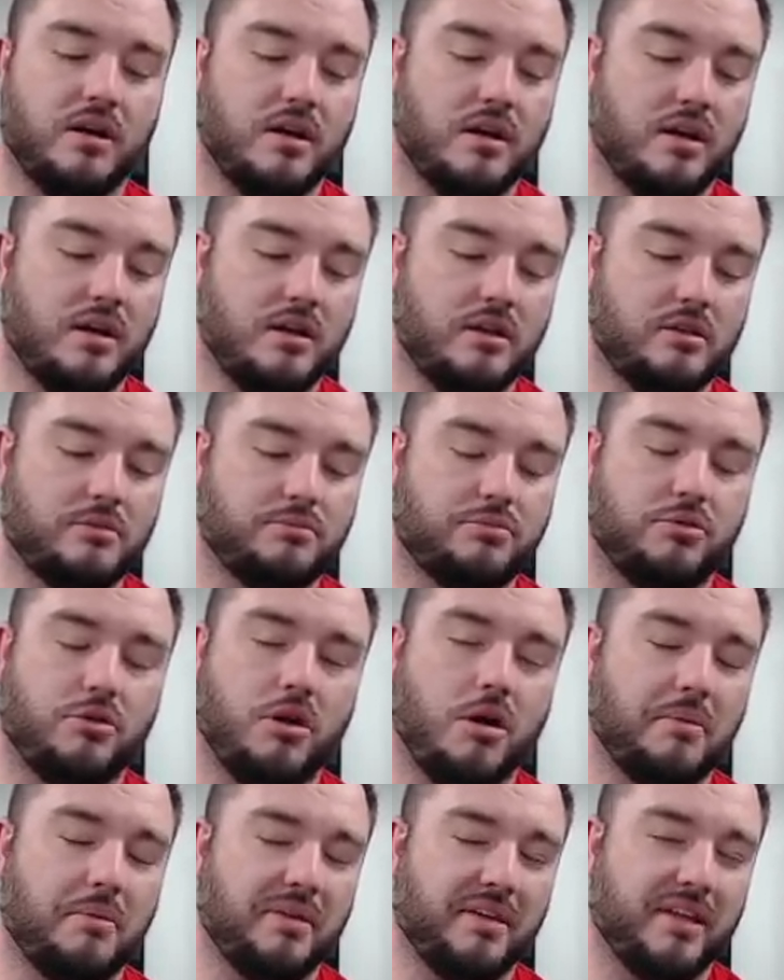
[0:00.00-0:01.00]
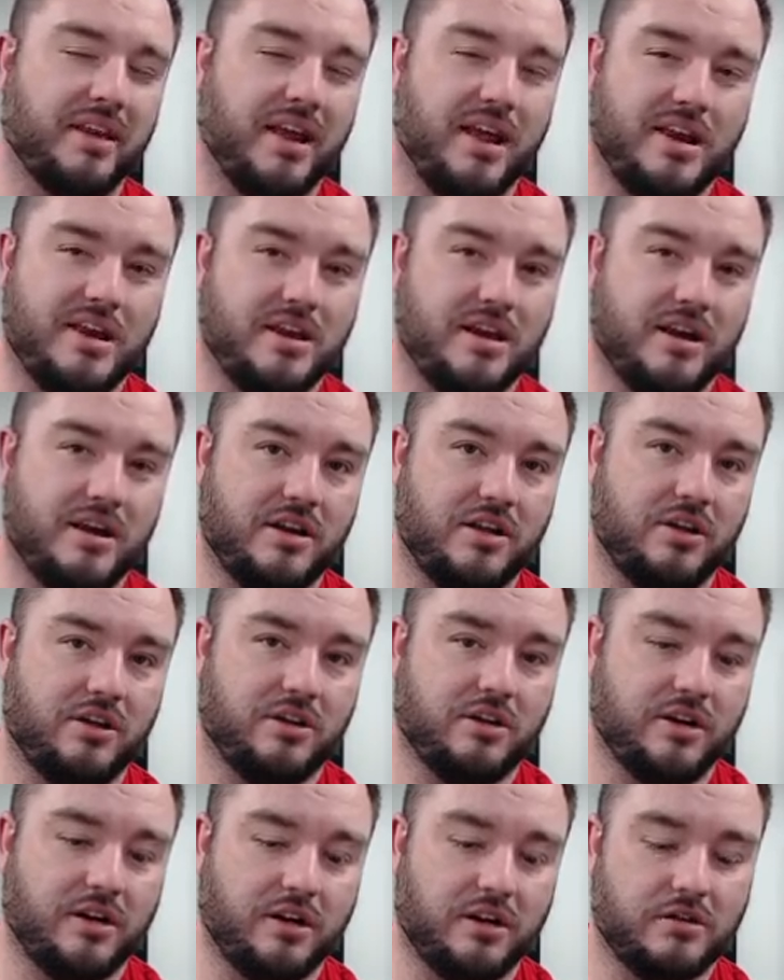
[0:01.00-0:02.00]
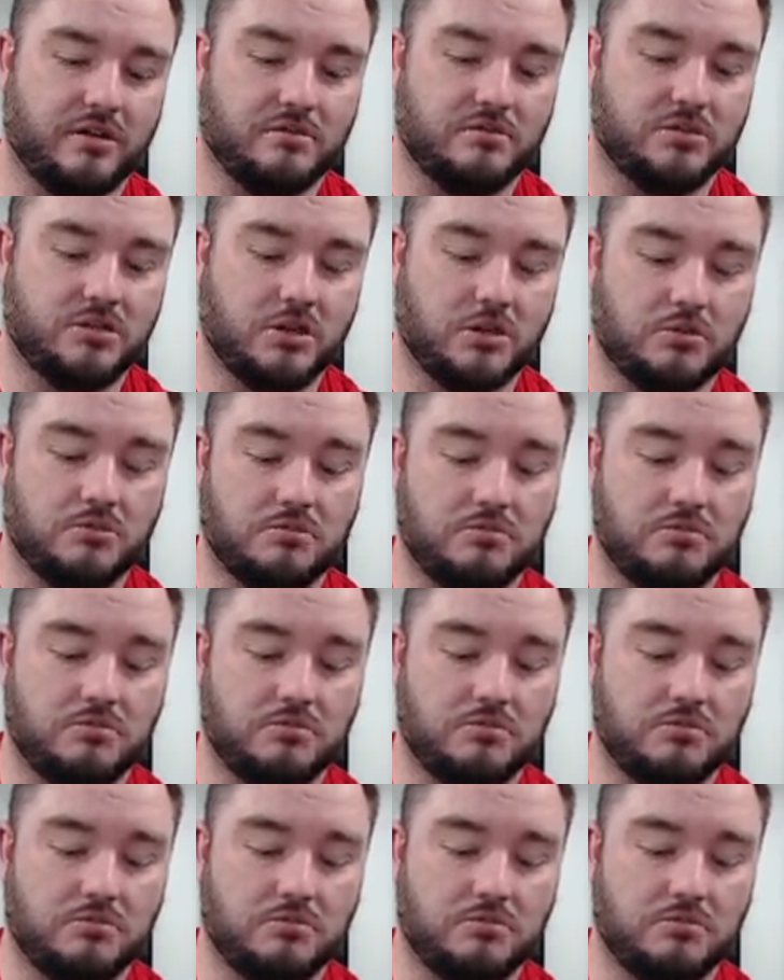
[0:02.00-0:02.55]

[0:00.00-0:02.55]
it's probably like an $80-$90 card. So